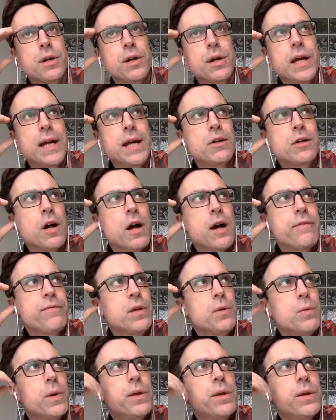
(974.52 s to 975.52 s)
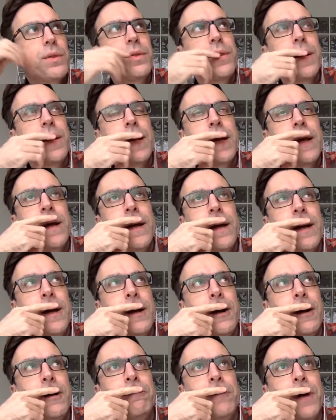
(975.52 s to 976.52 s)
had coffee with
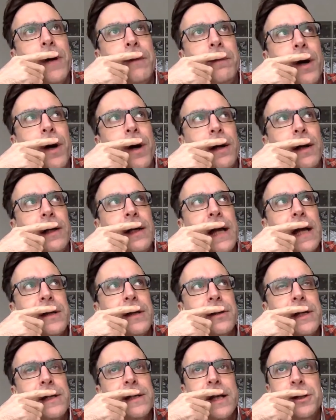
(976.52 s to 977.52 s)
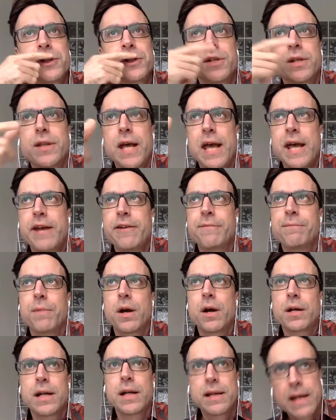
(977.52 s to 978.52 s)
a podcaster. He's actually the head of
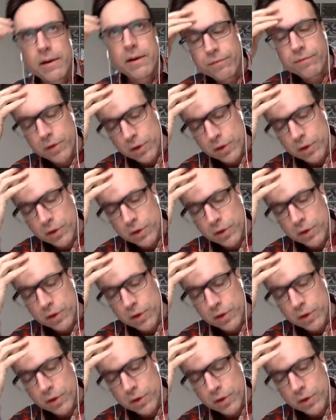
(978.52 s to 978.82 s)
marketing now for